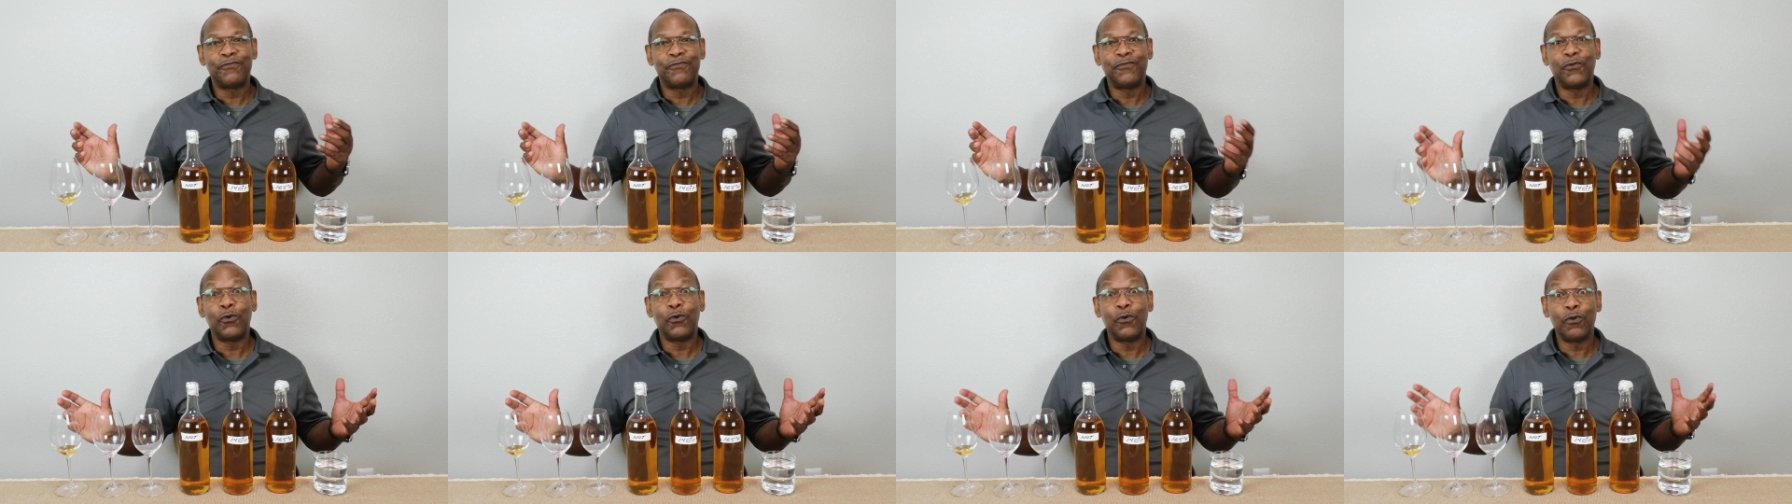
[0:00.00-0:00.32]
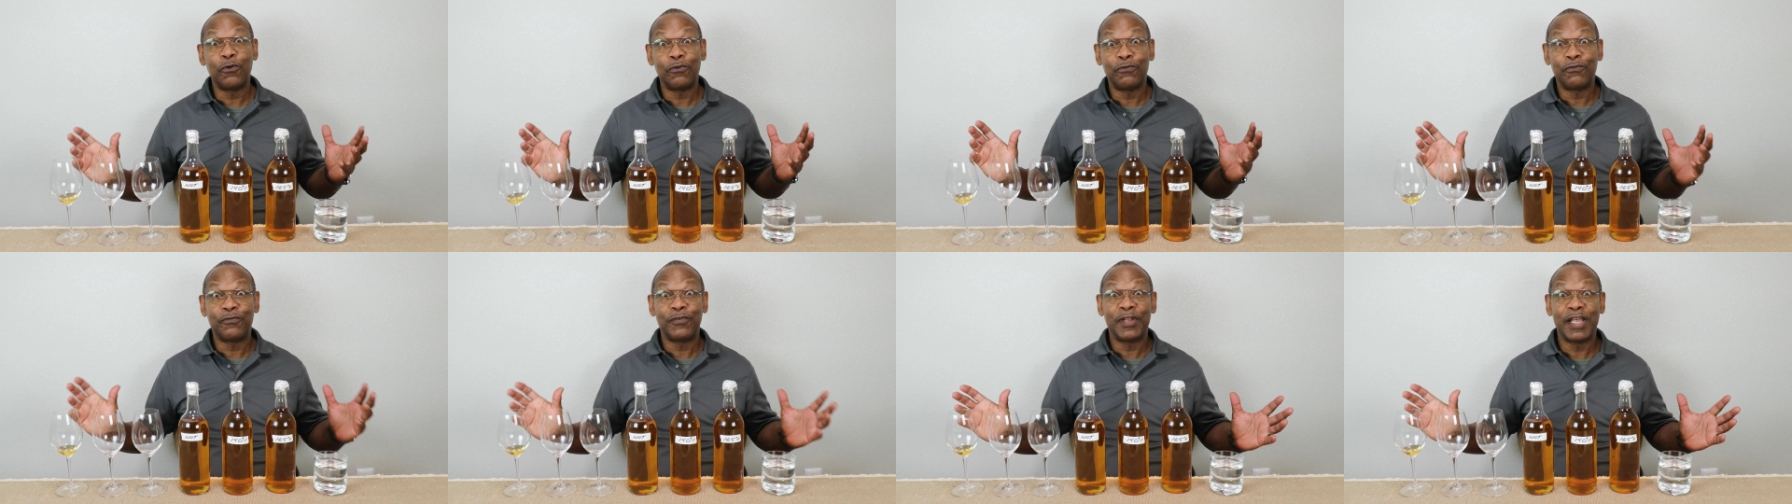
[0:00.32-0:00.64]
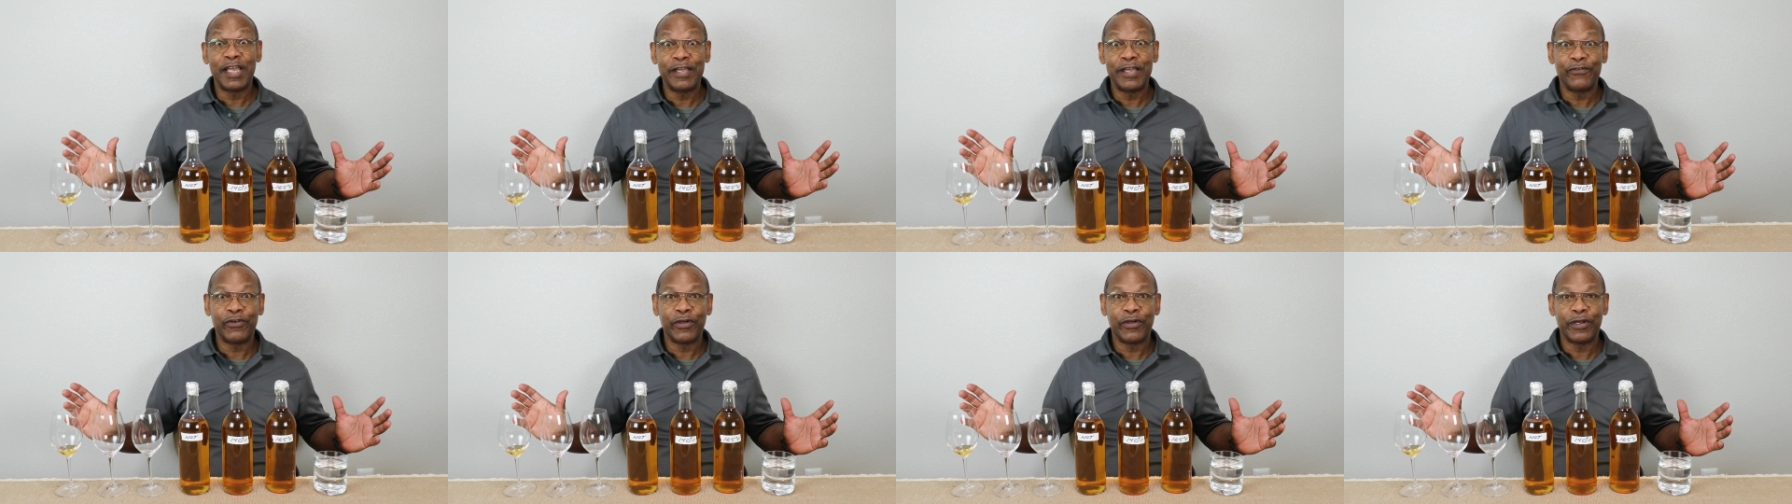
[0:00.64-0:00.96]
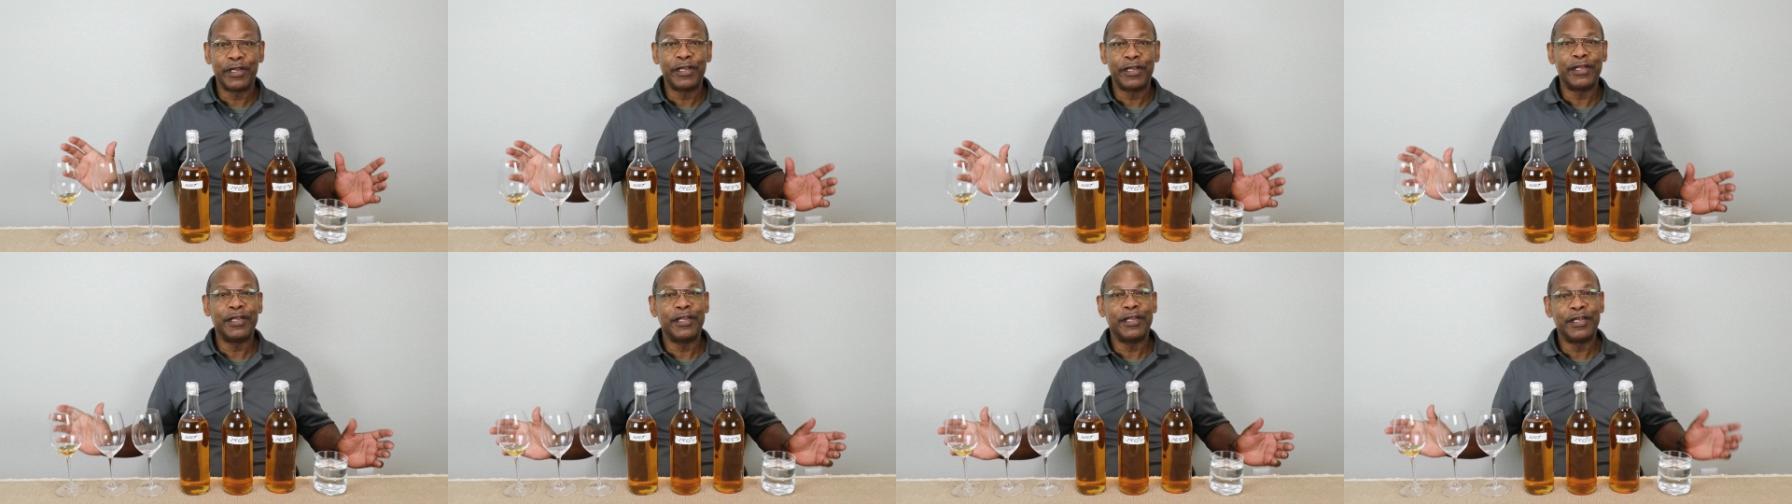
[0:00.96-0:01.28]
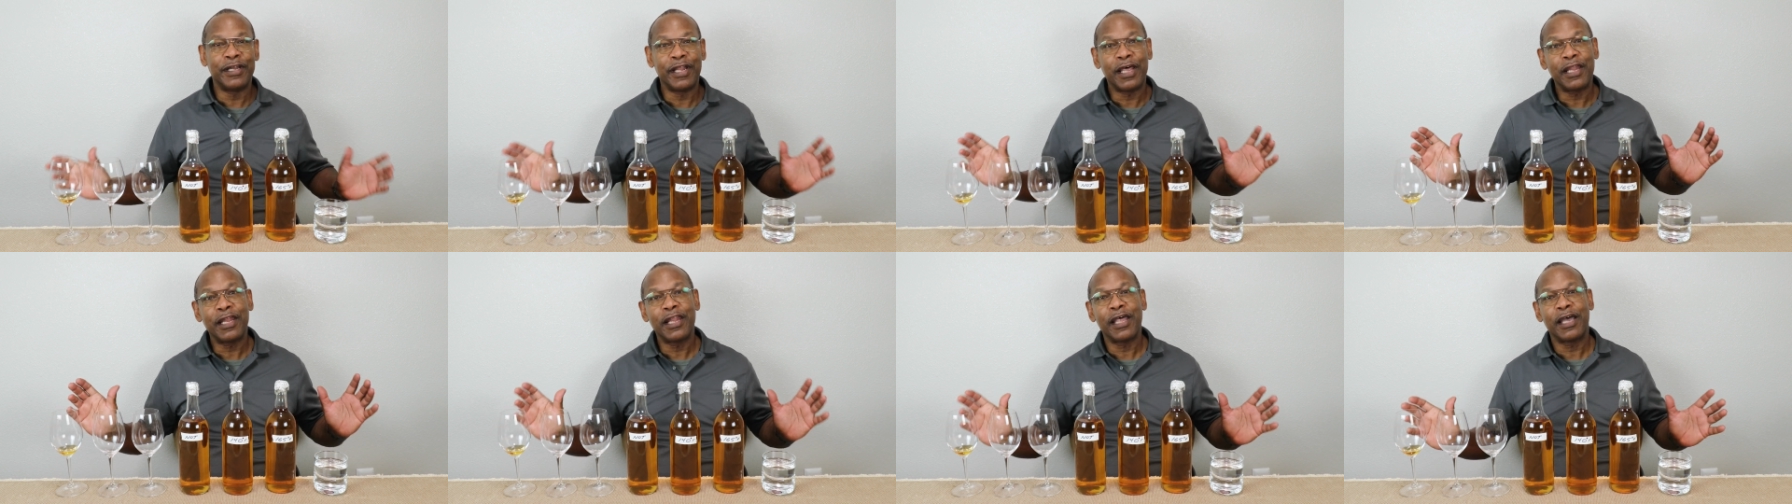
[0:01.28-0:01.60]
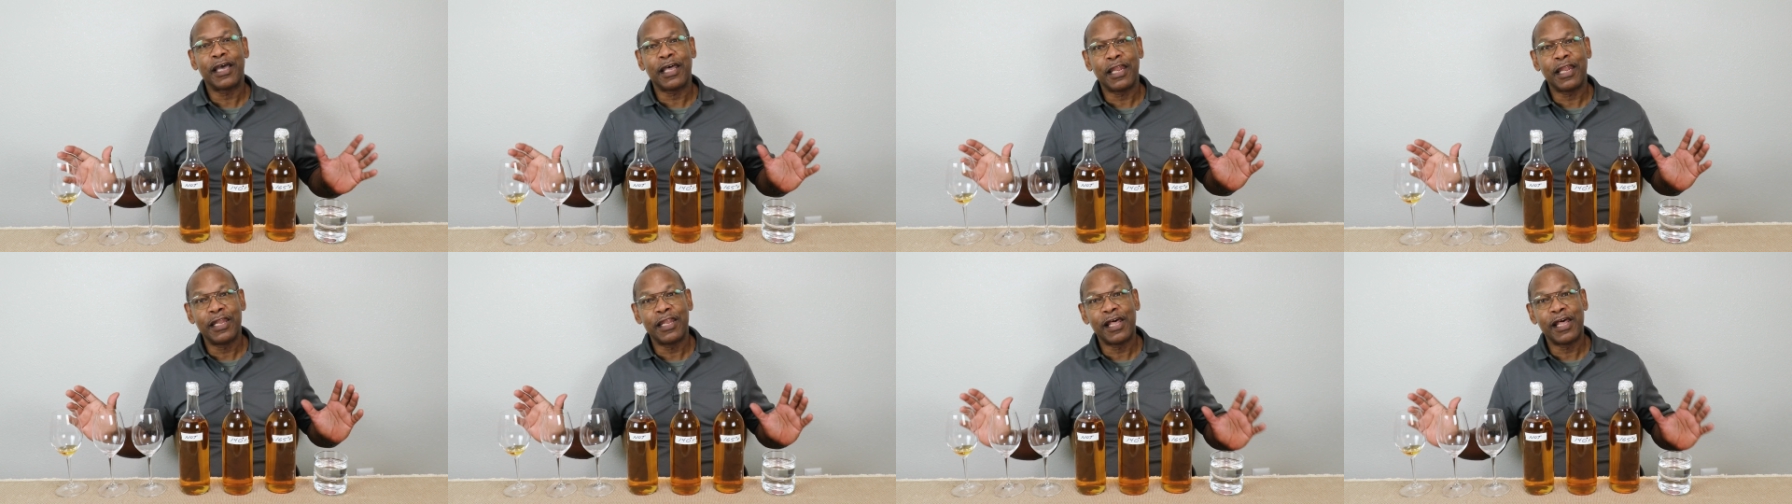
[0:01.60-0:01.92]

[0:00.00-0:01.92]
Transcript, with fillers: full flavor, and not like a